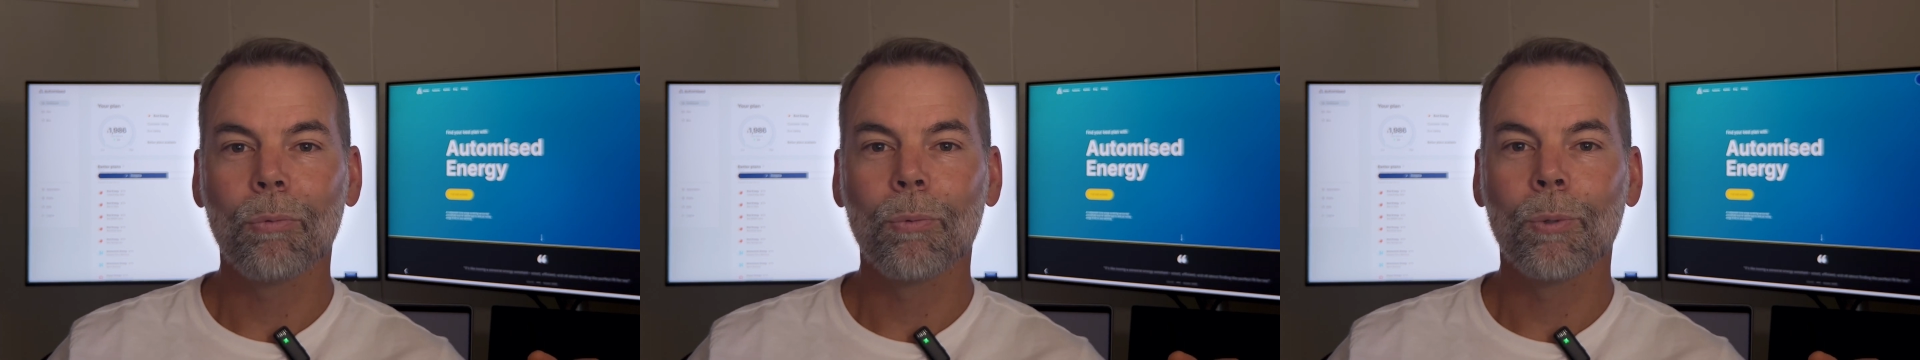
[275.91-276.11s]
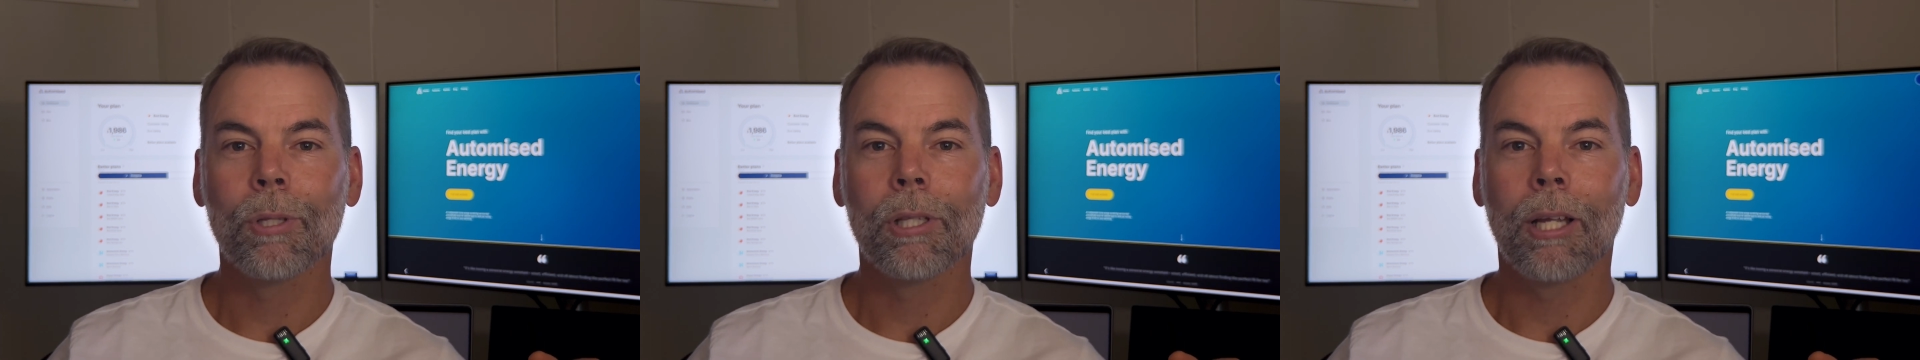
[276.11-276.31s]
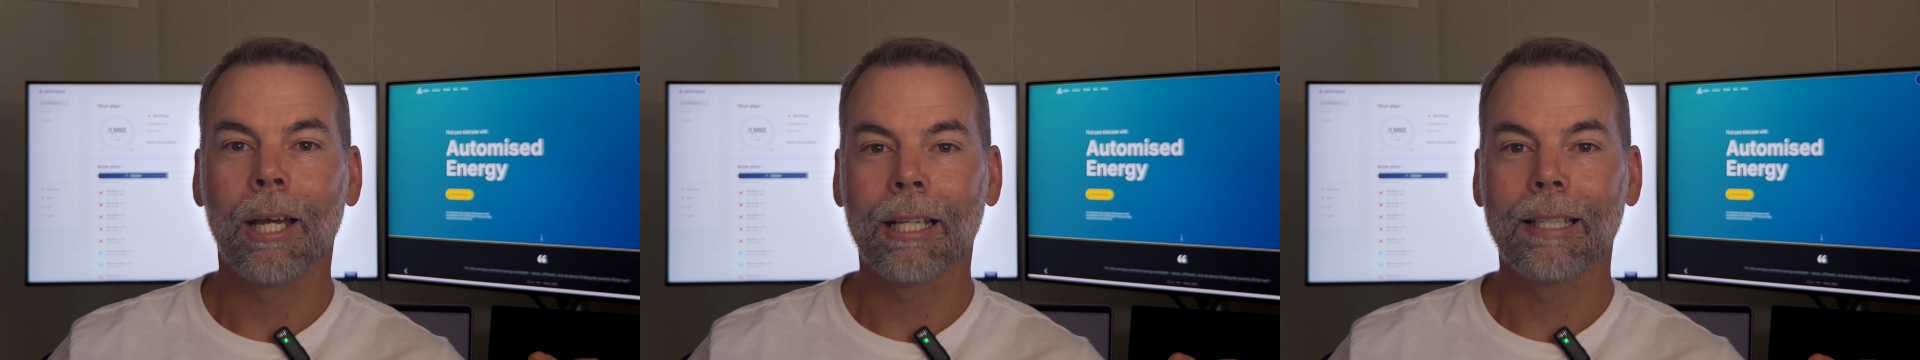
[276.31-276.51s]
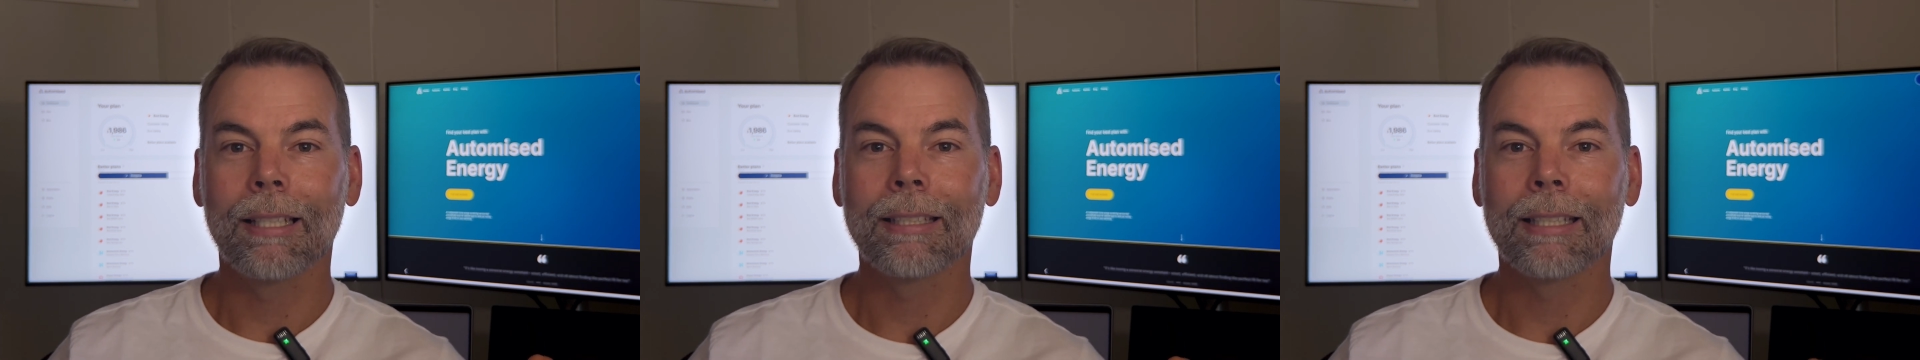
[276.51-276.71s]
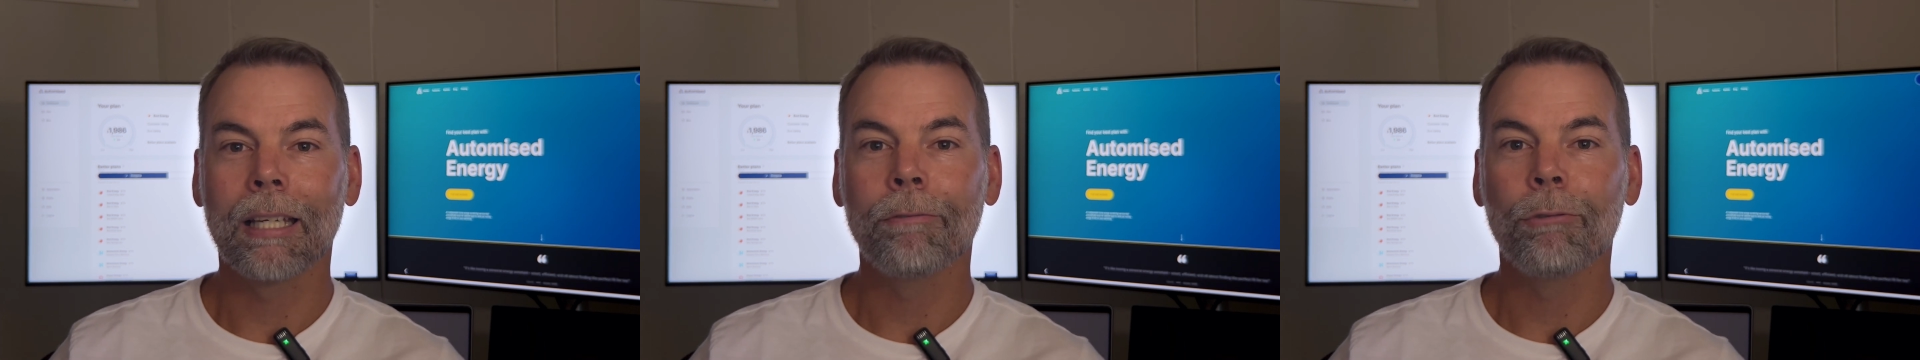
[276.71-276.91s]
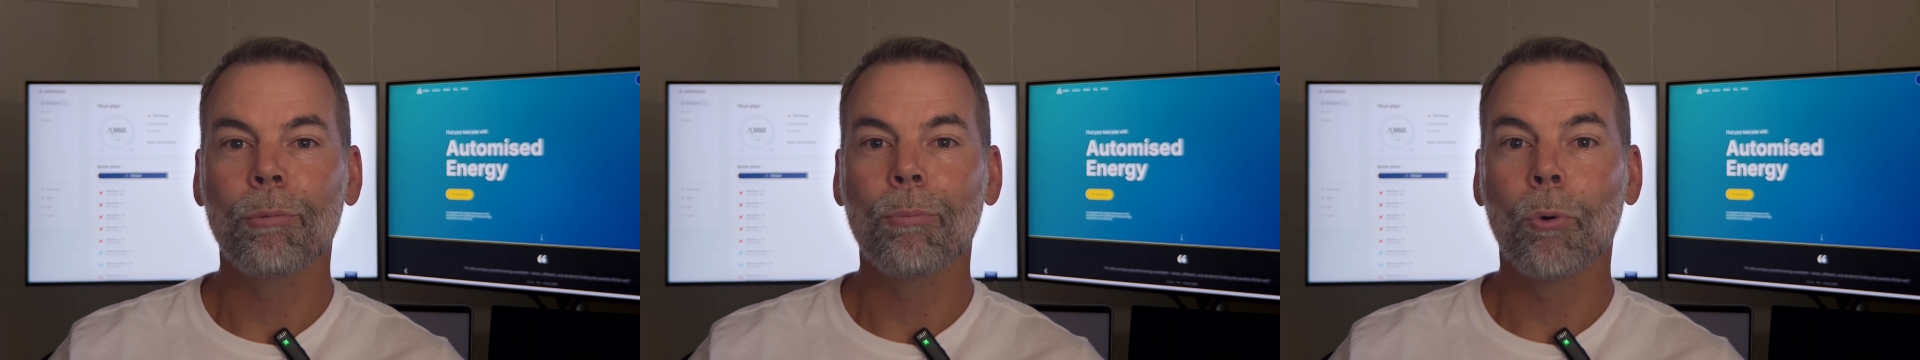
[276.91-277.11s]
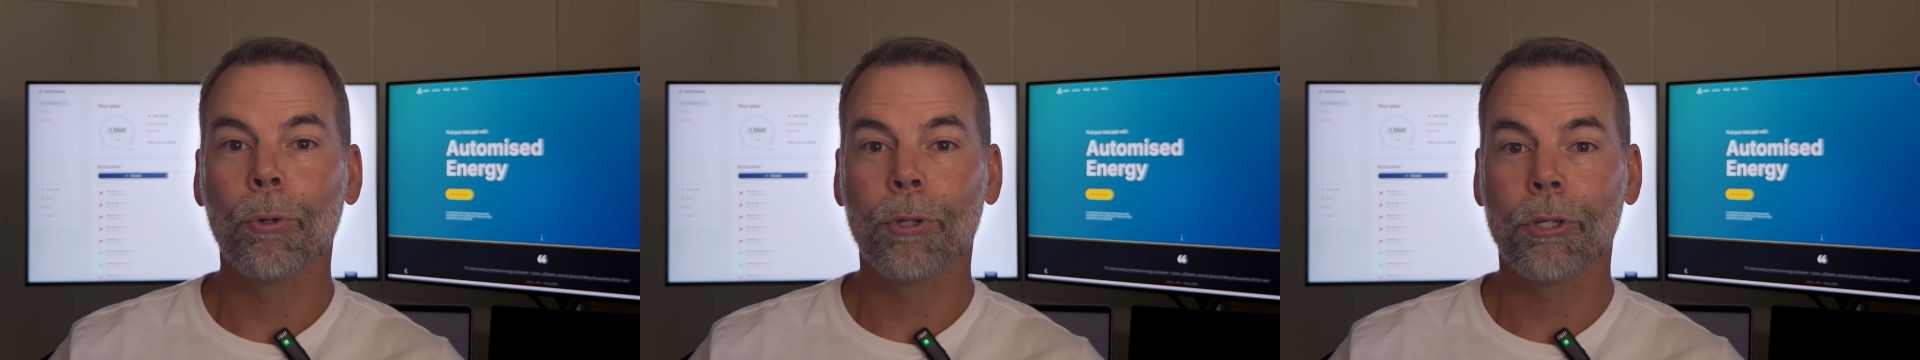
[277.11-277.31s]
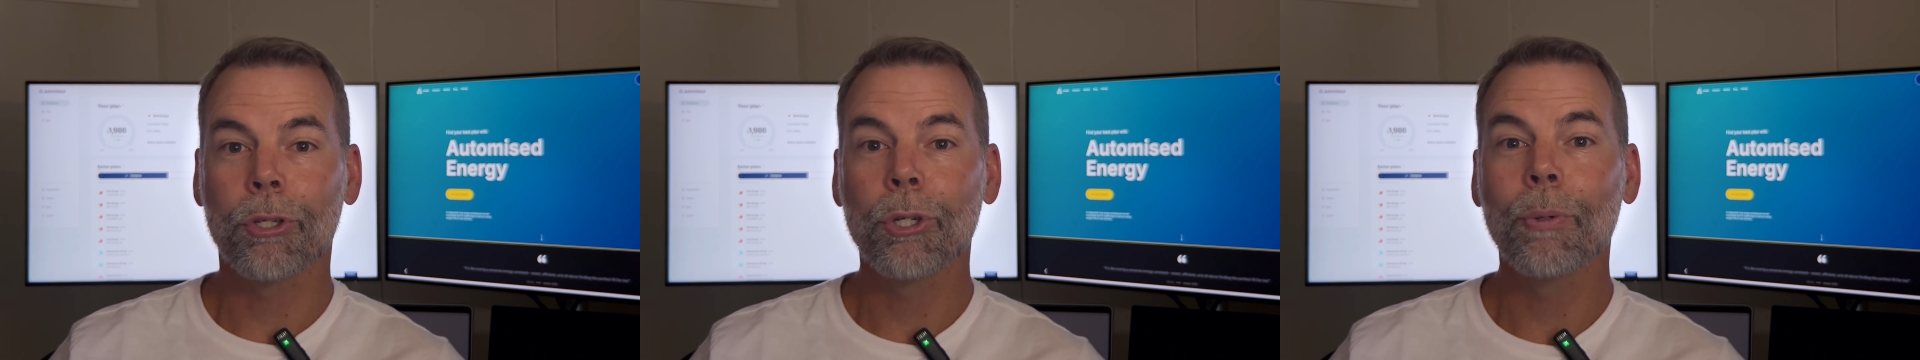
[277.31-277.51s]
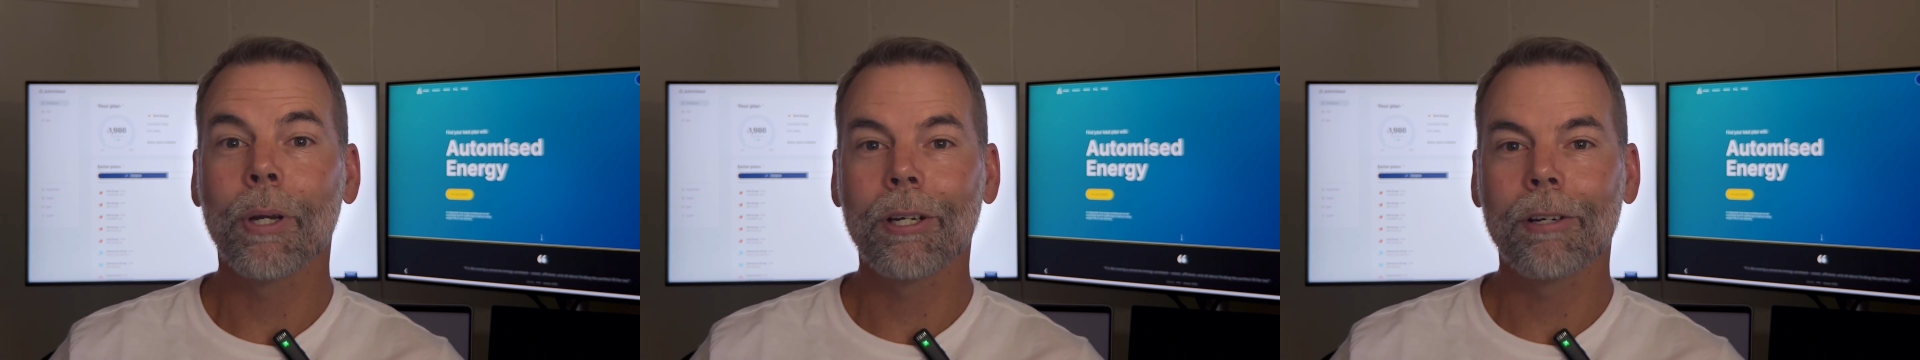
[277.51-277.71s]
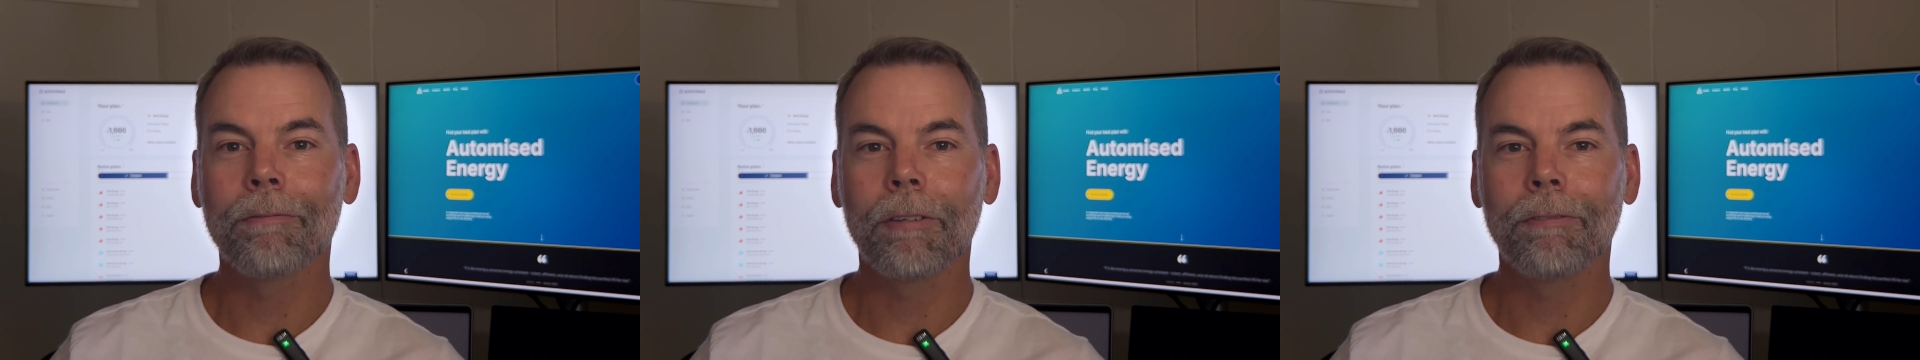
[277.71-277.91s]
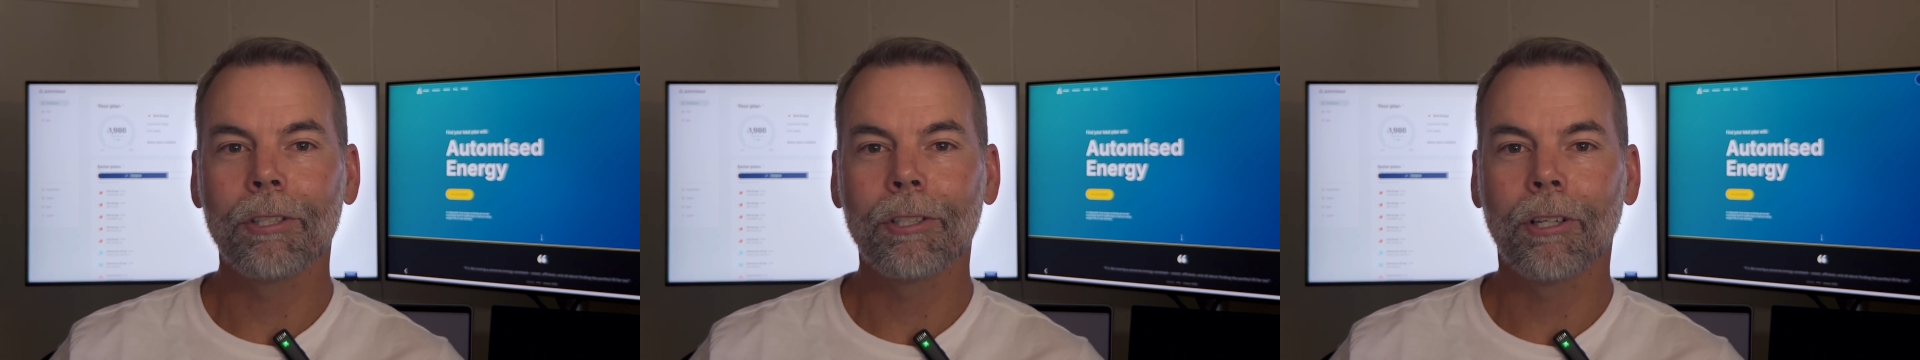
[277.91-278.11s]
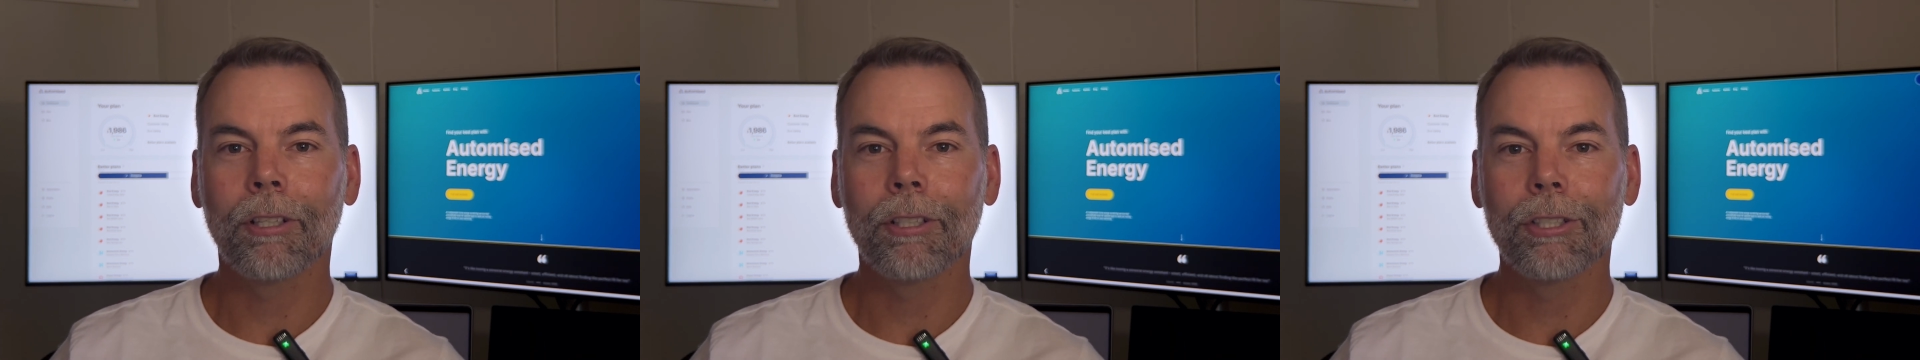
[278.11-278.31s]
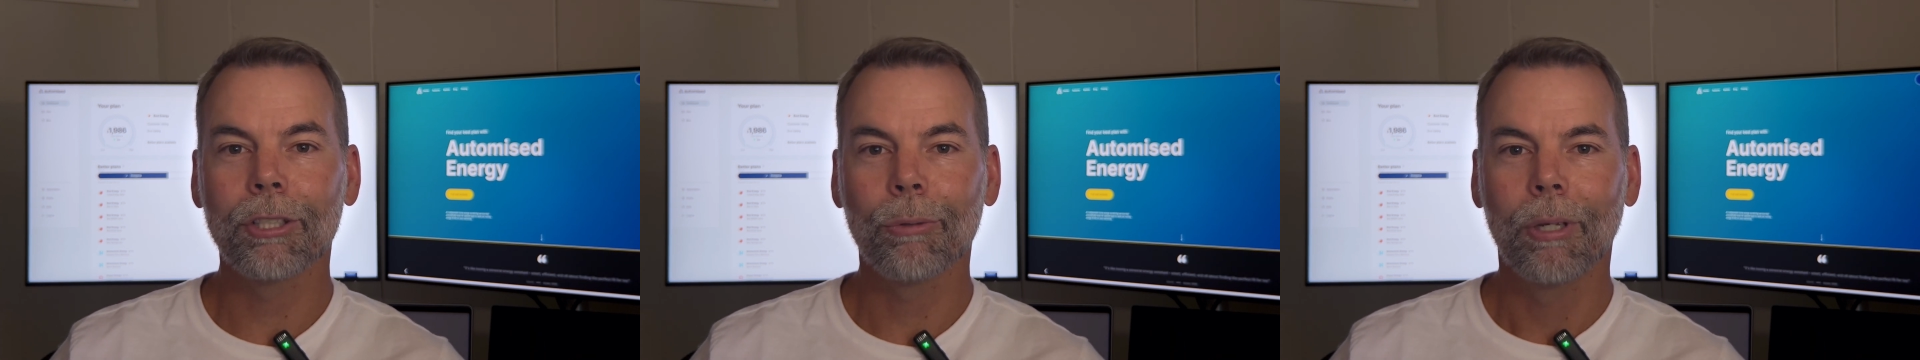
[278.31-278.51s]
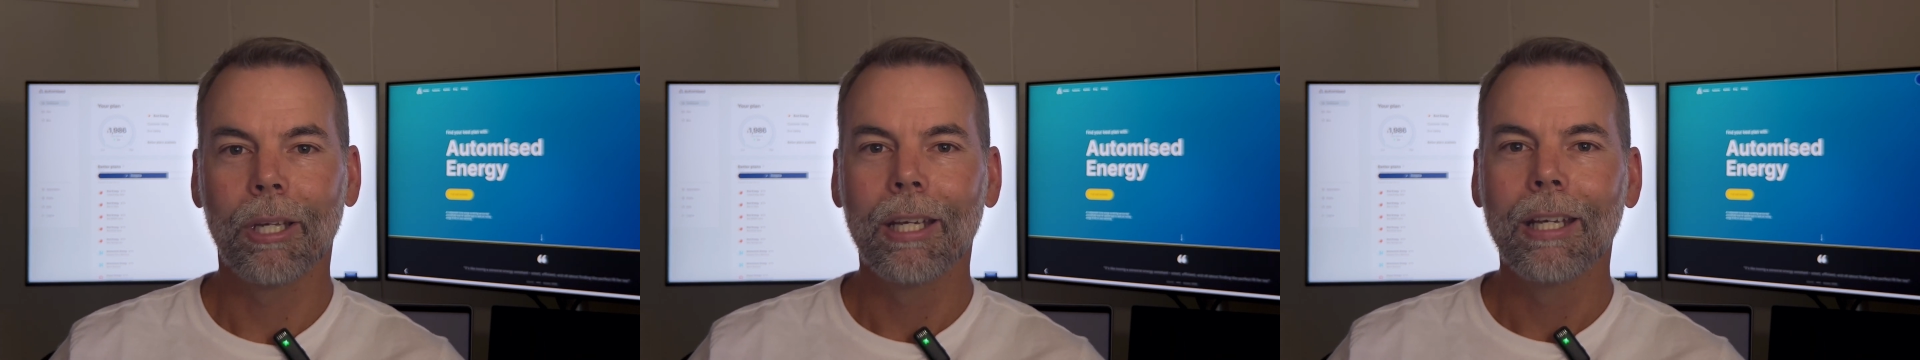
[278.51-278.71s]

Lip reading: will likely save you more than $250,